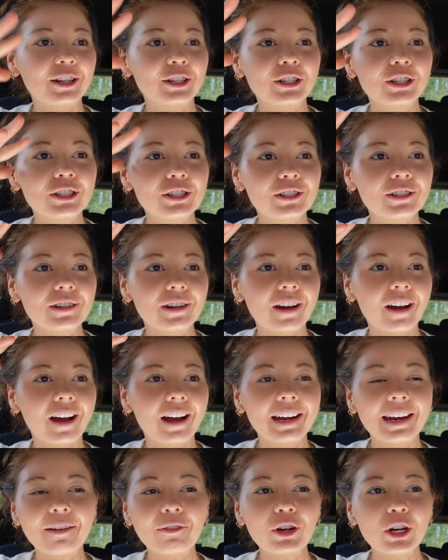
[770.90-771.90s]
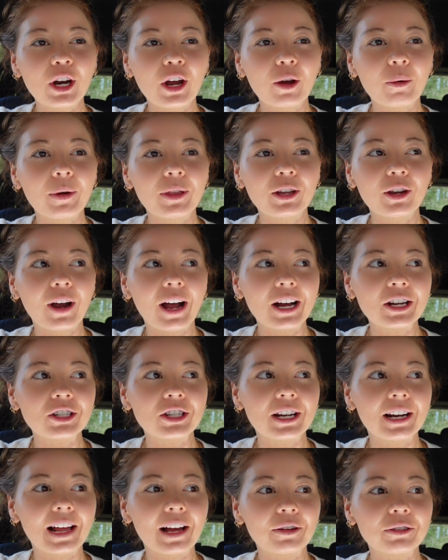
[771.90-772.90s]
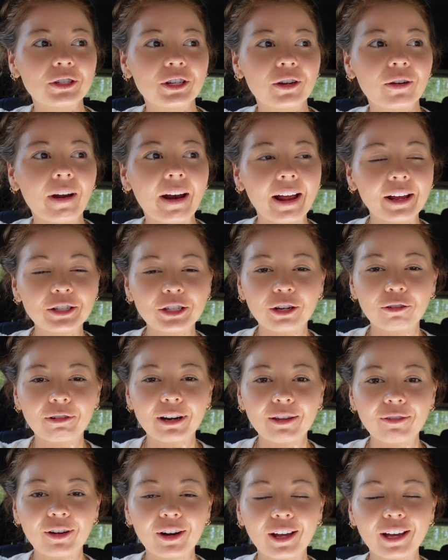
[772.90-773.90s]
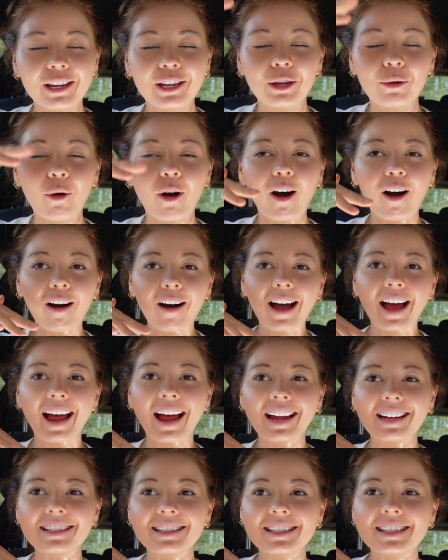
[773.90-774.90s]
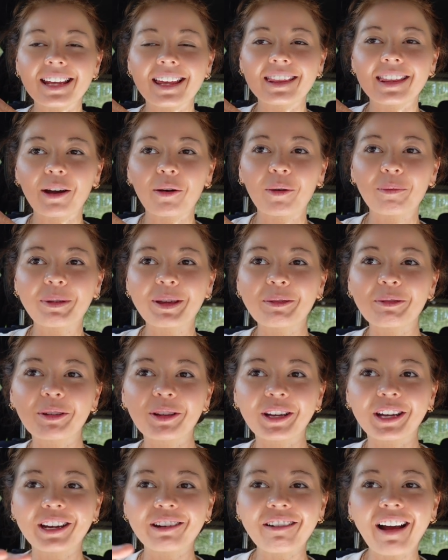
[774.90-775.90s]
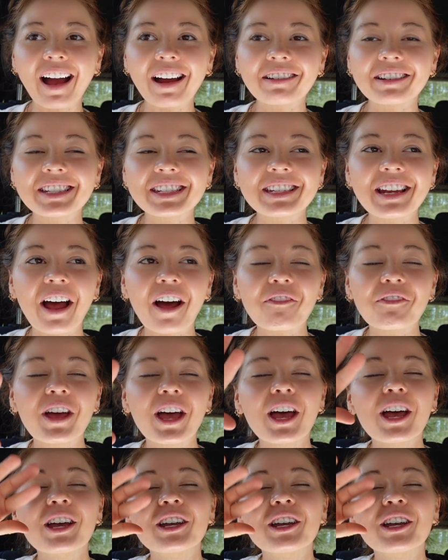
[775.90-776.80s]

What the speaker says: I never know whether you're actually allowed to, and I don't really feel like you are. And there were people looking around and stuff.